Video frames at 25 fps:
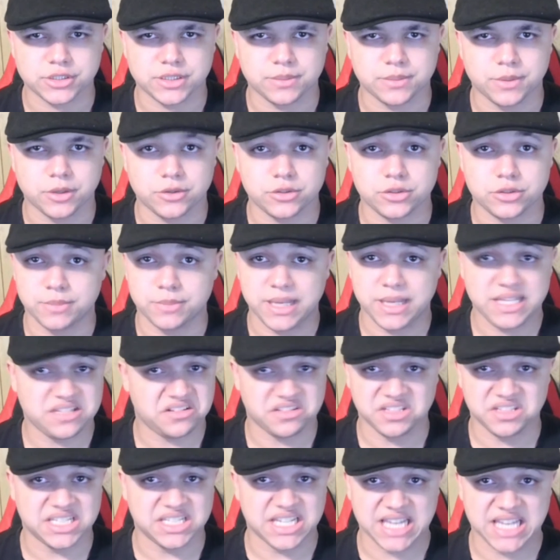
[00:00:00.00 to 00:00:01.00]
bonus, you
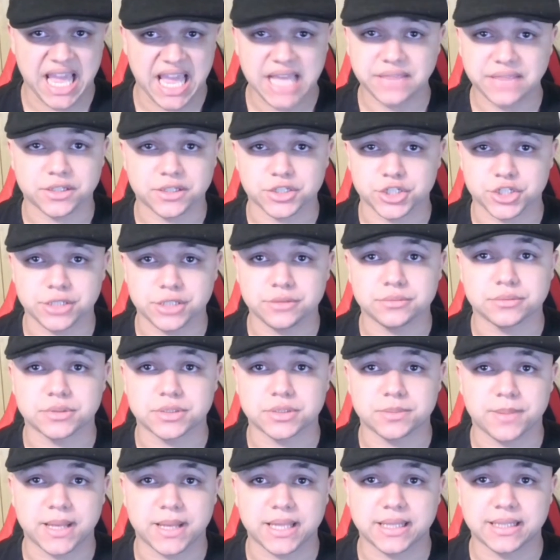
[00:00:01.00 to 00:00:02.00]
basically negate the shield
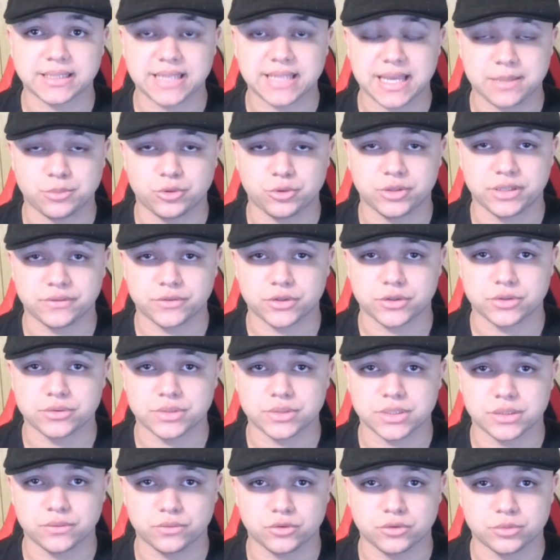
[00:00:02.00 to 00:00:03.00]
spell at that point if you're
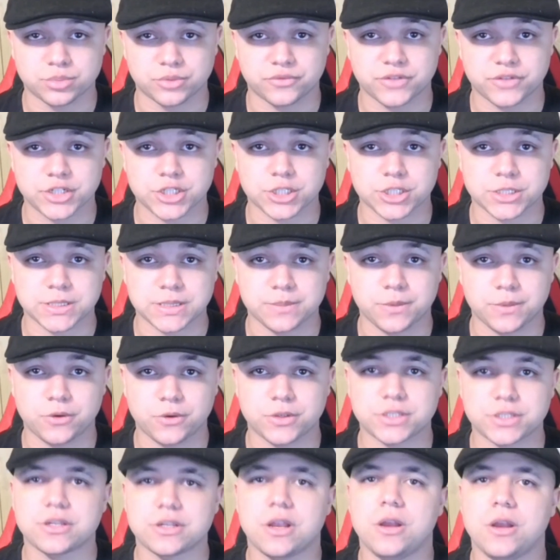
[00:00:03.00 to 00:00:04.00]
using the full proficiency
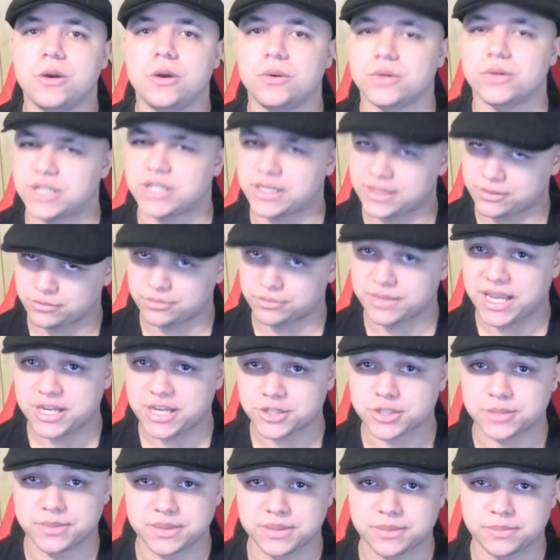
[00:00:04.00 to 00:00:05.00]
bonus, which I think would
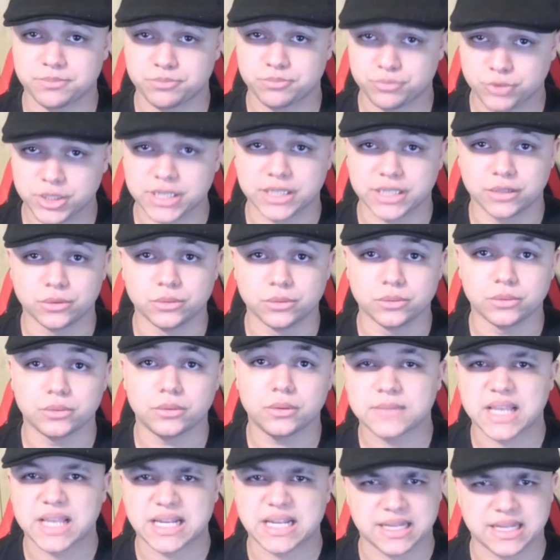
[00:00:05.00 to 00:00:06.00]
actually be pretty
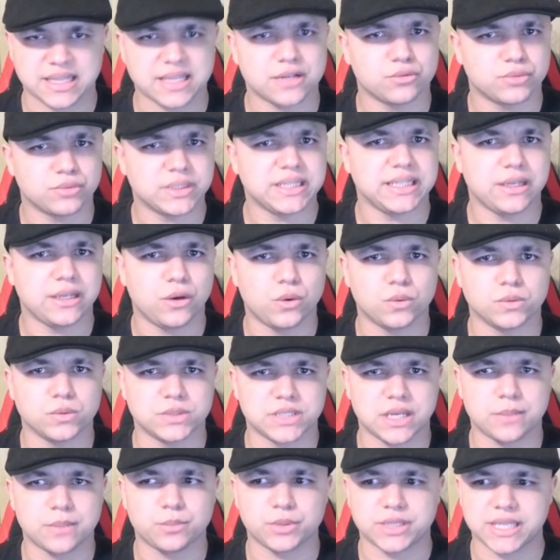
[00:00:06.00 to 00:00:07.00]
cool. And I think it really
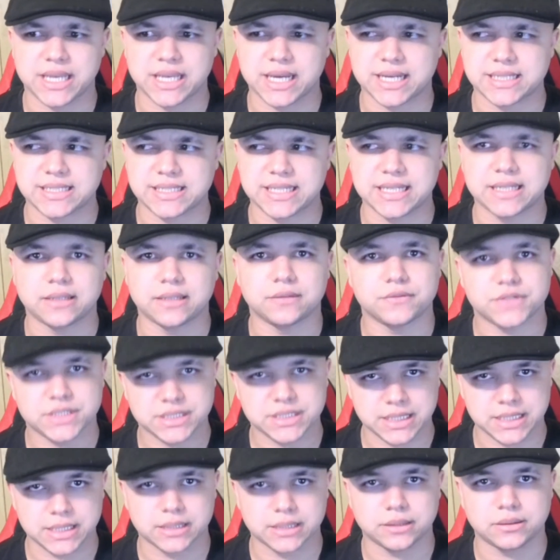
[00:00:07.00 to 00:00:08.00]
holds up with the idea of
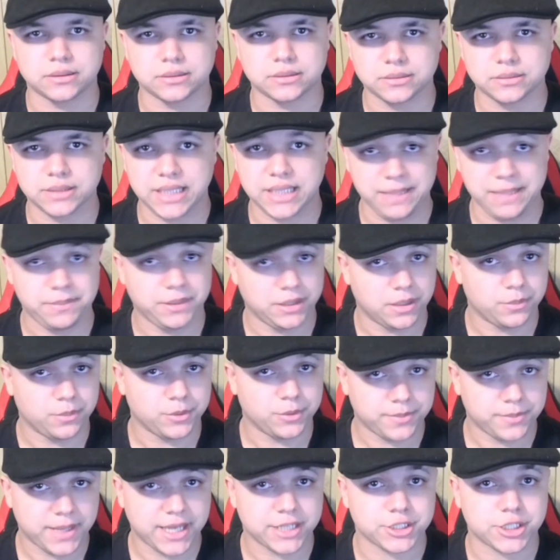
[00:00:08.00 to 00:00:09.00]
skill keeping up
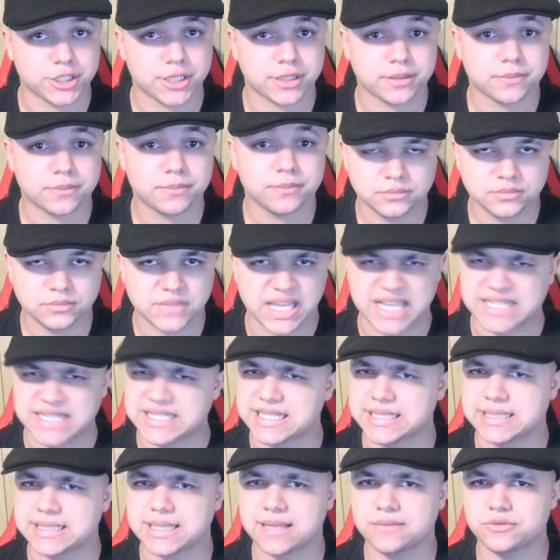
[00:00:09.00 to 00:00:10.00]
with magic.
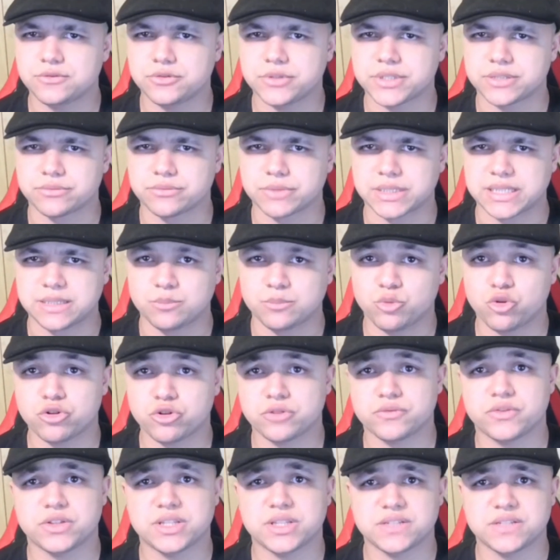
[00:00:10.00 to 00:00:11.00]
18th level isn't really
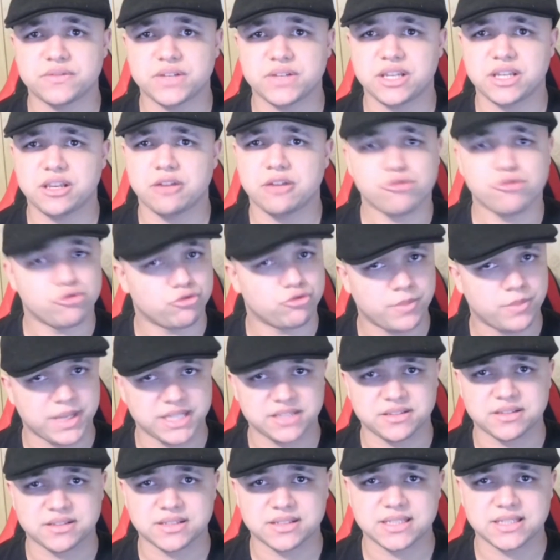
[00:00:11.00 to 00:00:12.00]
important for this video, it
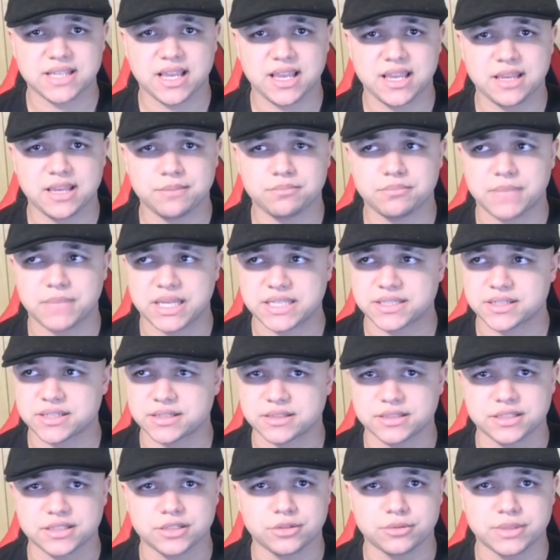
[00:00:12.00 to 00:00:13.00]
remains the same.
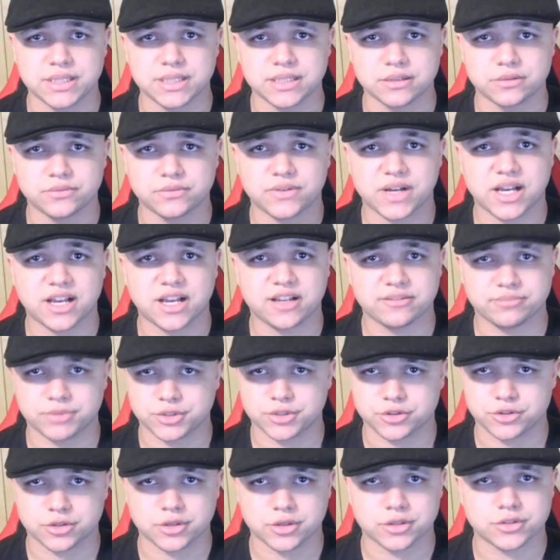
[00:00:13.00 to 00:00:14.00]
Basically, you heal 5
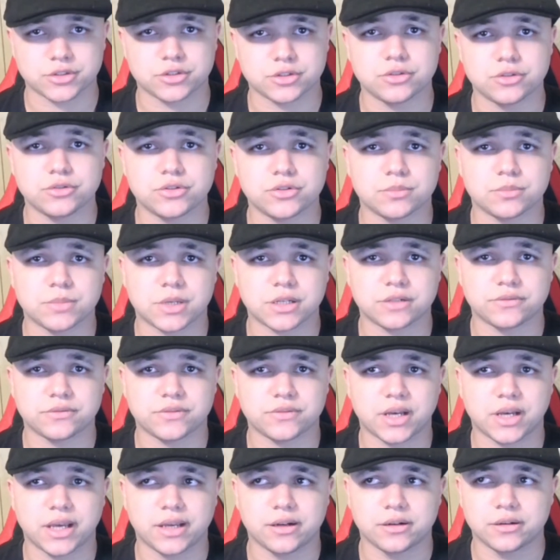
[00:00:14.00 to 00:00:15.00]
plus your constitution
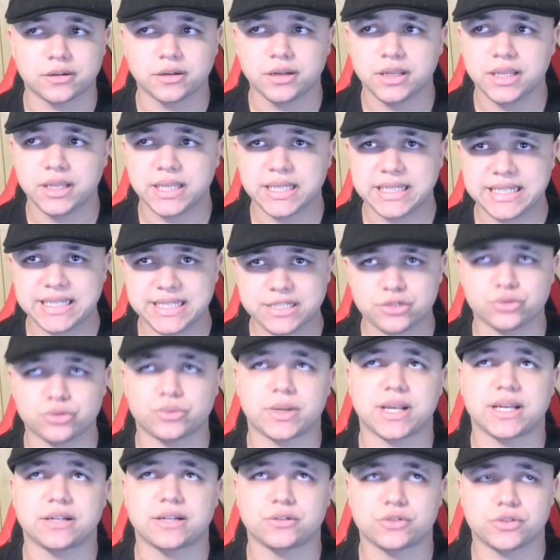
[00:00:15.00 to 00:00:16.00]
modifier each
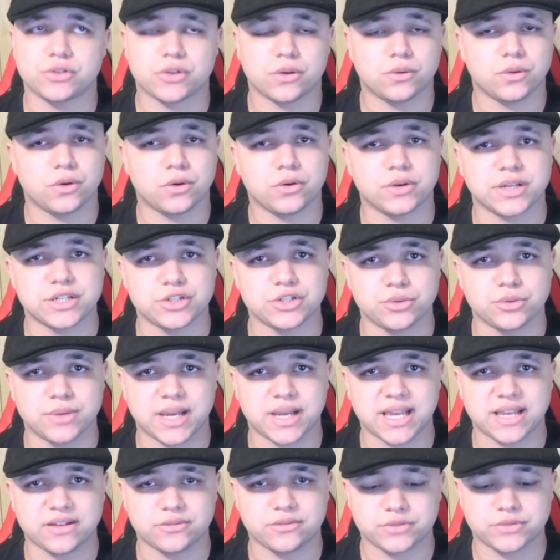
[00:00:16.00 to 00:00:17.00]
round, so long as you
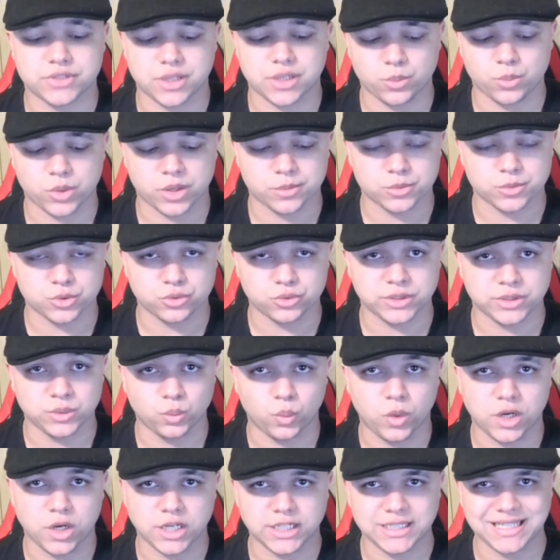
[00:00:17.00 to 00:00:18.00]
have somewhere between
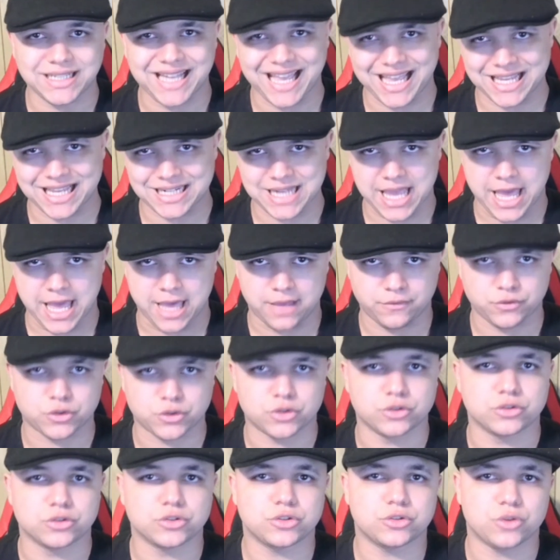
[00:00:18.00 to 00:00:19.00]
1 and half
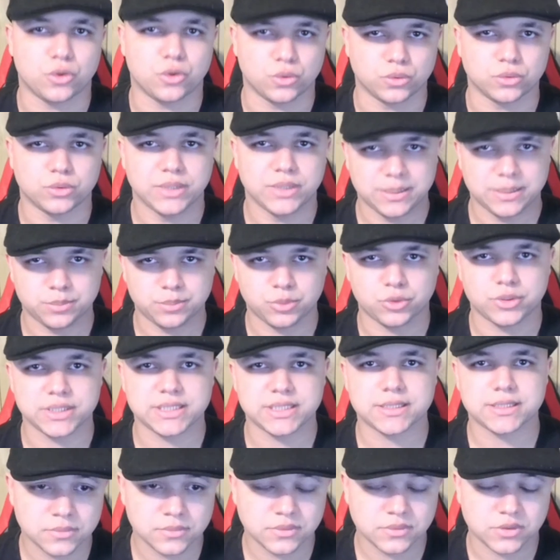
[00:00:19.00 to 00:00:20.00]
your total hit
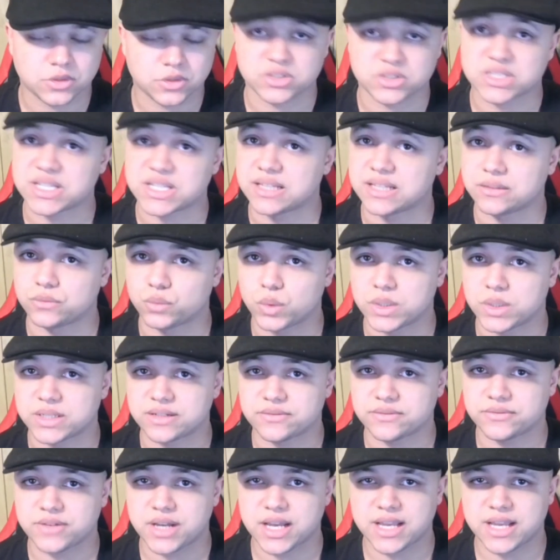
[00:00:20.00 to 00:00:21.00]
points. On a scale of 1
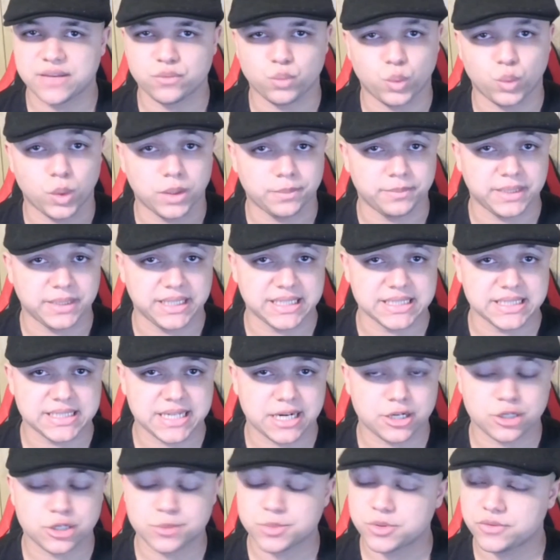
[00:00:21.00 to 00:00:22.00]
to 5, 1 being
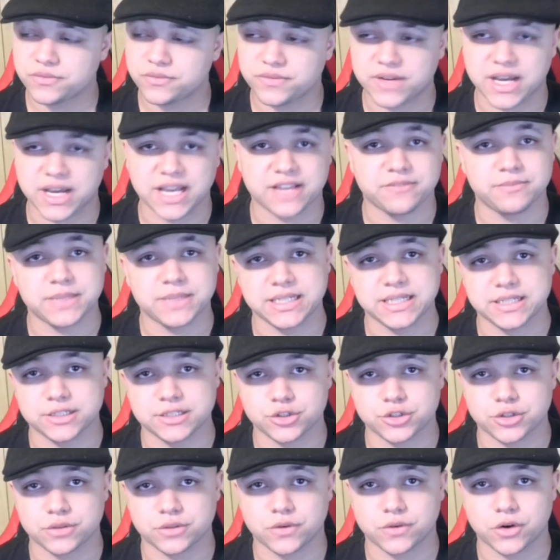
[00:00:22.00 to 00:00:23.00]
terrible, 5 meaning
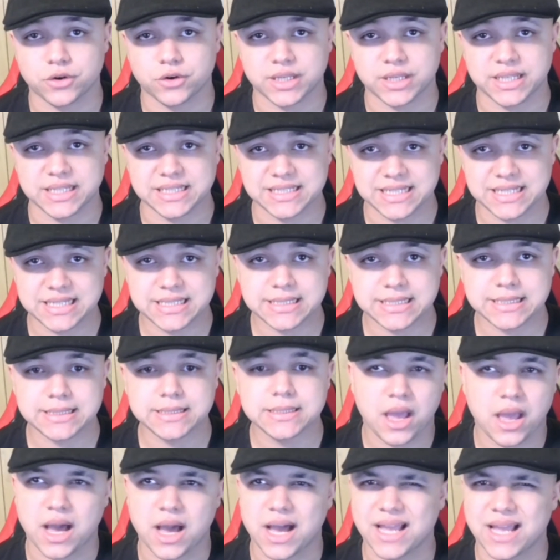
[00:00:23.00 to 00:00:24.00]
it should have already existed,
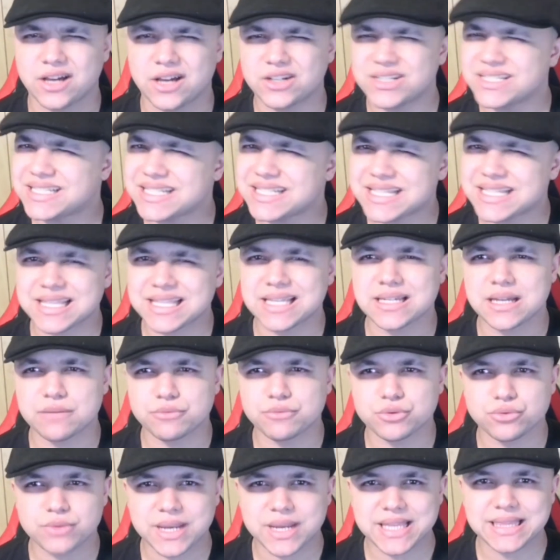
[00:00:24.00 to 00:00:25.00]
I honestly think I
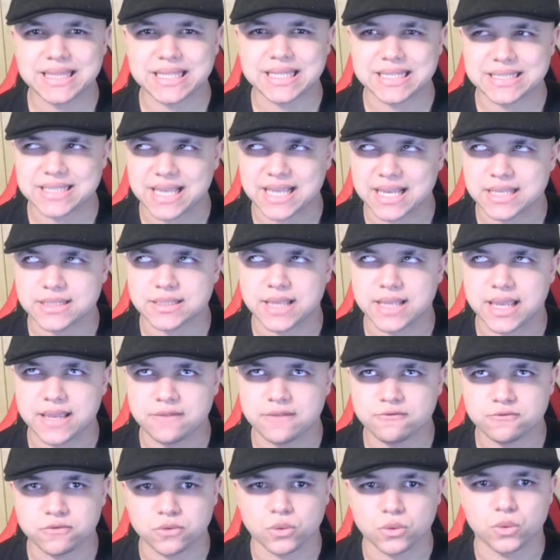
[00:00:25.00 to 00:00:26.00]
would rate this as a
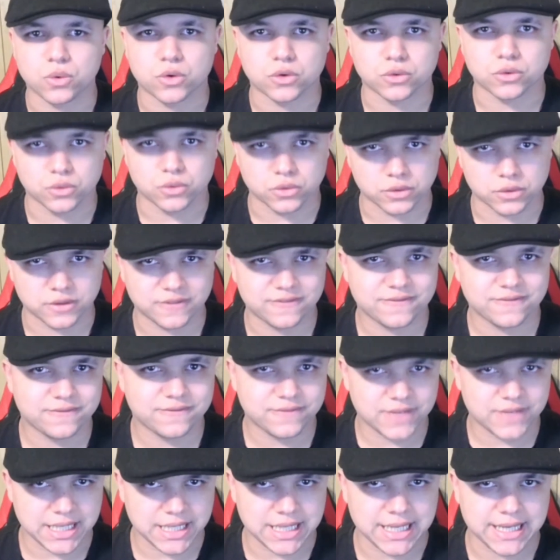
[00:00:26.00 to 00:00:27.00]
4 or a
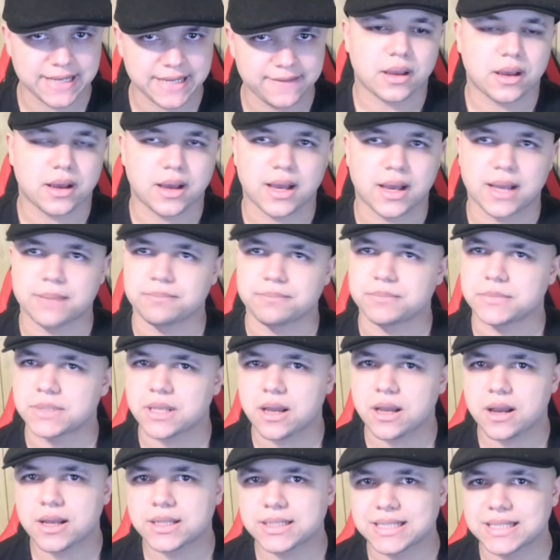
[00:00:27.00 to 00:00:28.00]
5. I'm
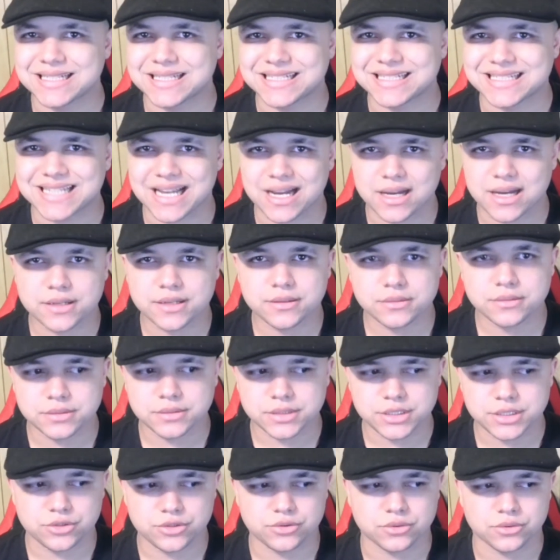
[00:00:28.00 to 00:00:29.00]
not
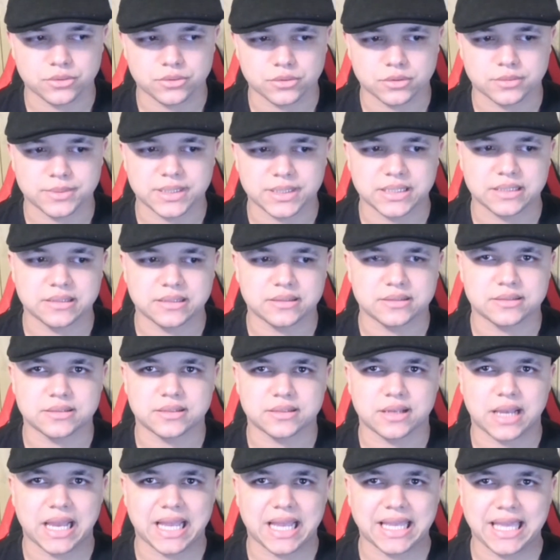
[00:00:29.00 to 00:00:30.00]
entirely sure because
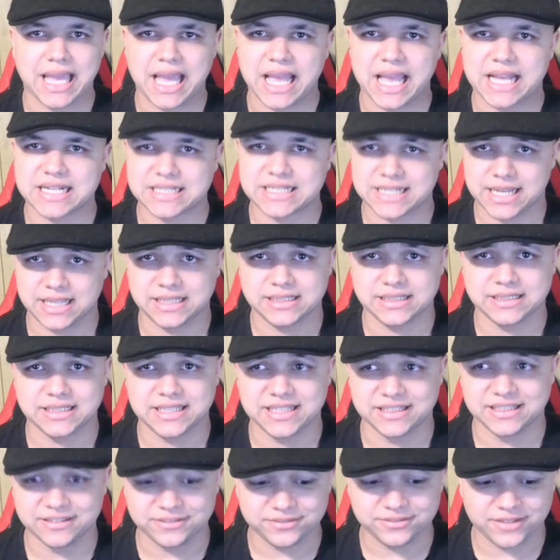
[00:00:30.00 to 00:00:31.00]
I can't tell
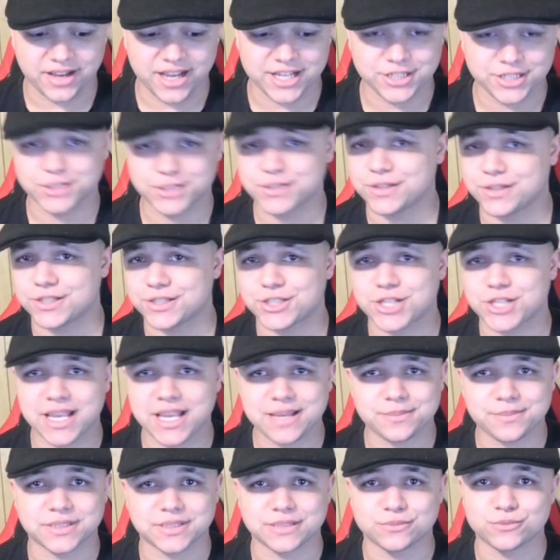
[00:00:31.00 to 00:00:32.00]
if I just thought
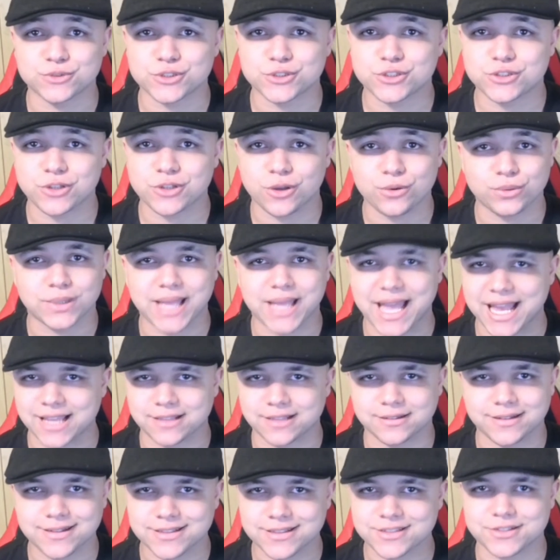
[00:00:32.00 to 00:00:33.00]
Champion was so
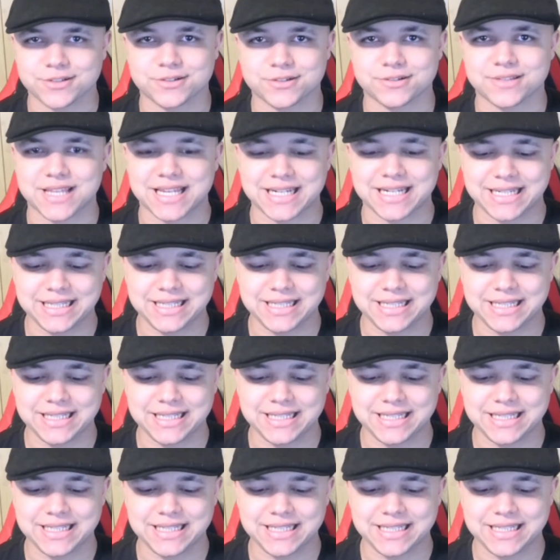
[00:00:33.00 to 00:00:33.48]
lackluster that